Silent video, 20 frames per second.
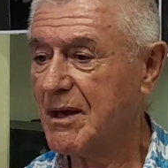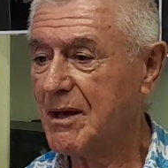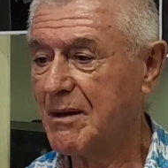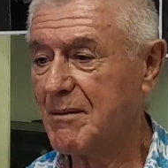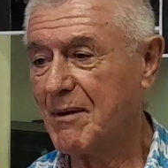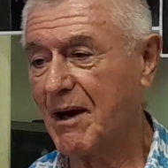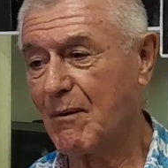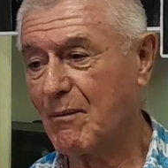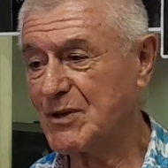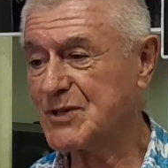
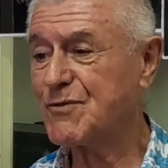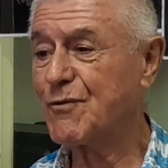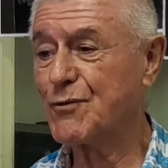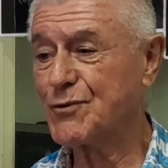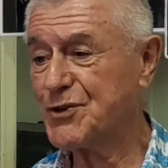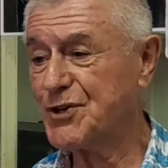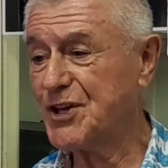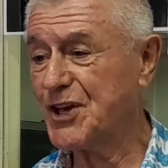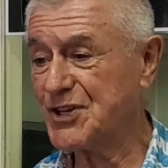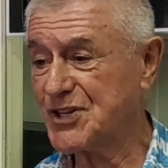I was
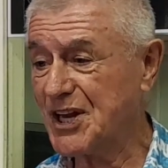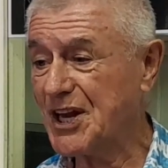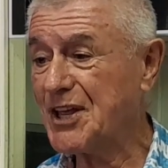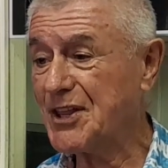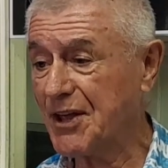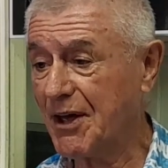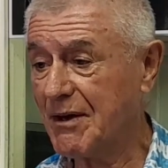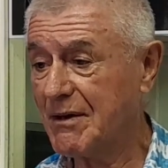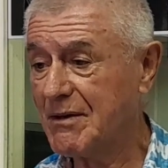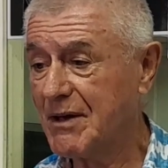40 years
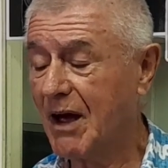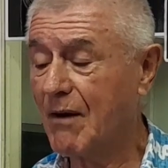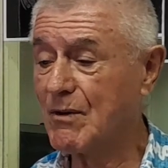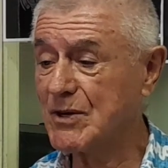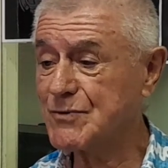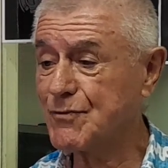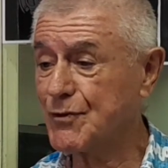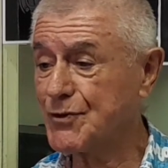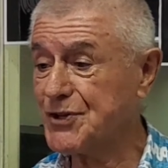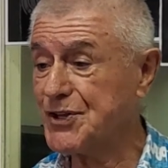later. I was
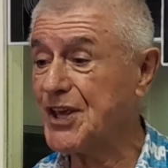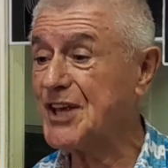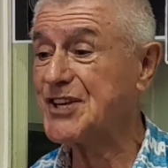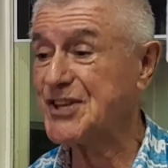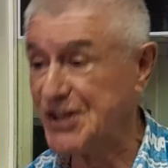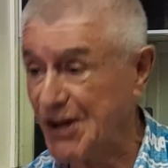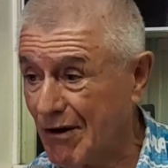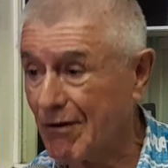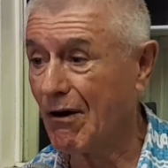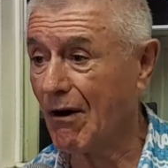40 years
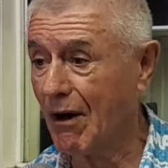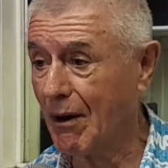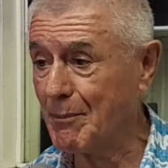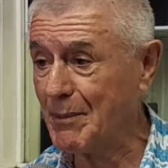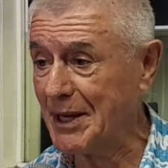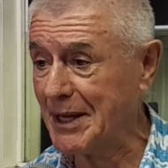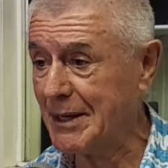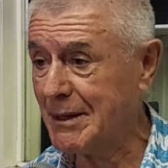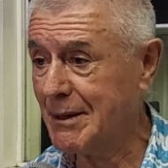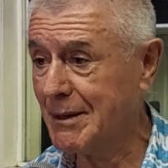younger, I
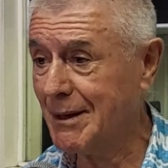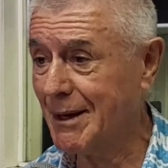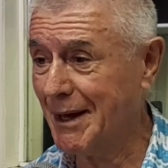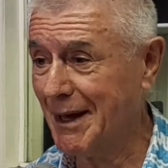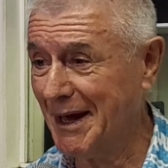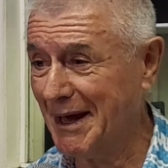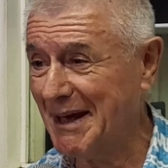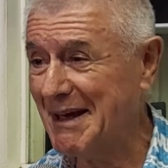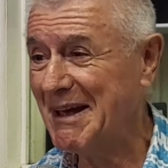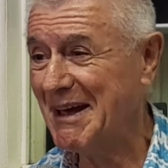mean.
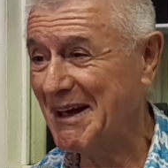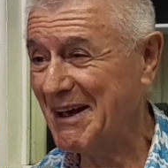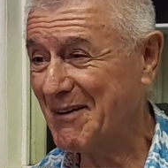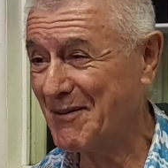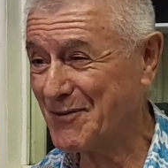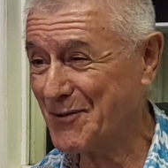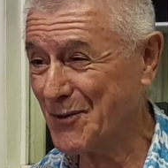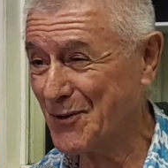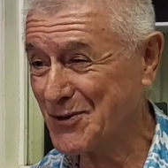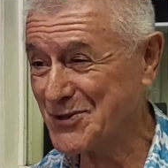
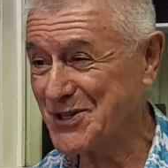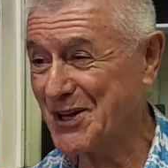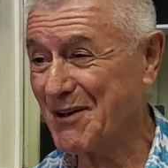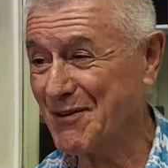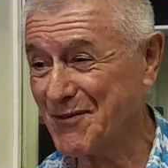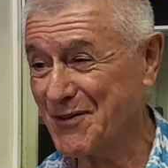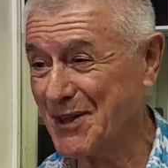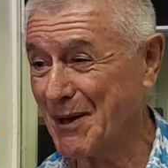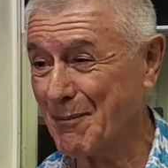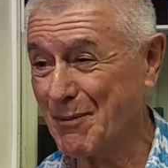Of course, now
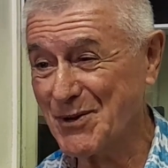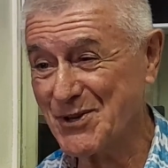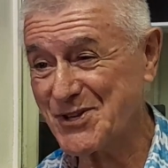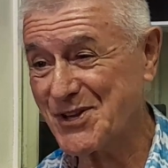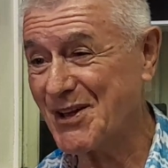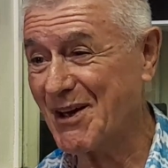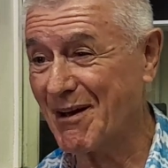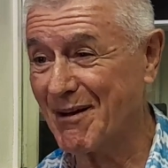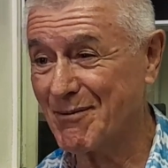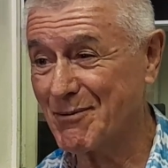if it happens
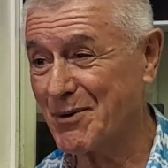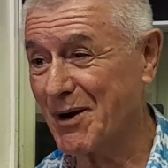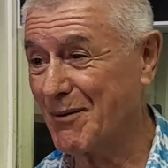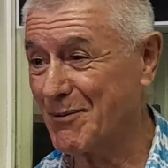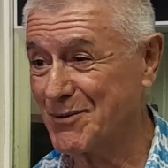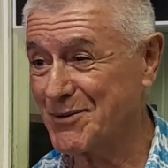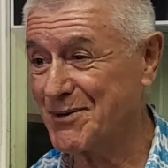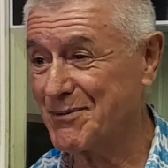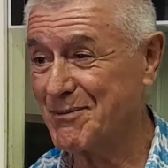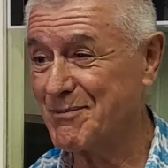now, I
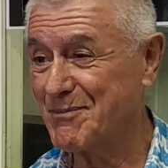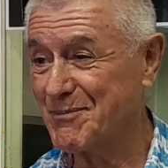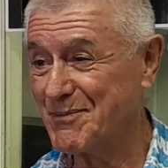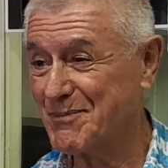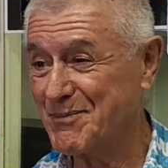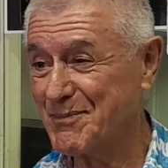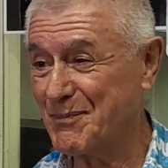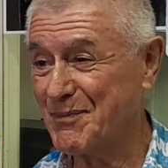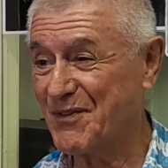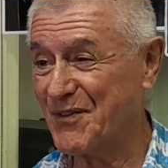would
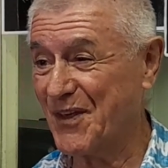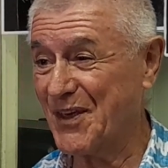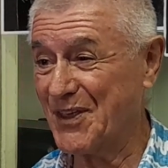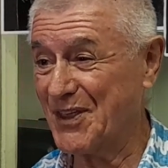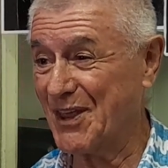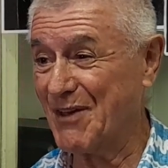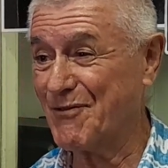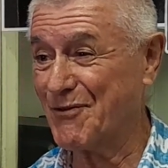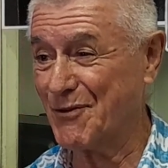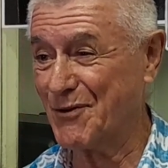think
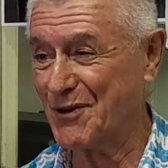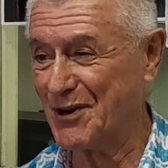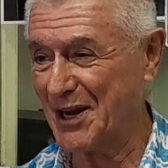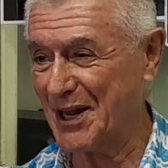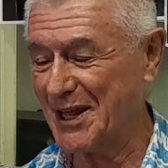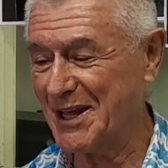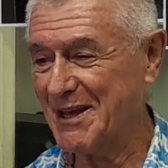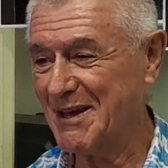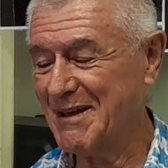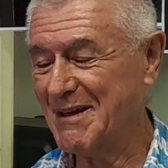differently.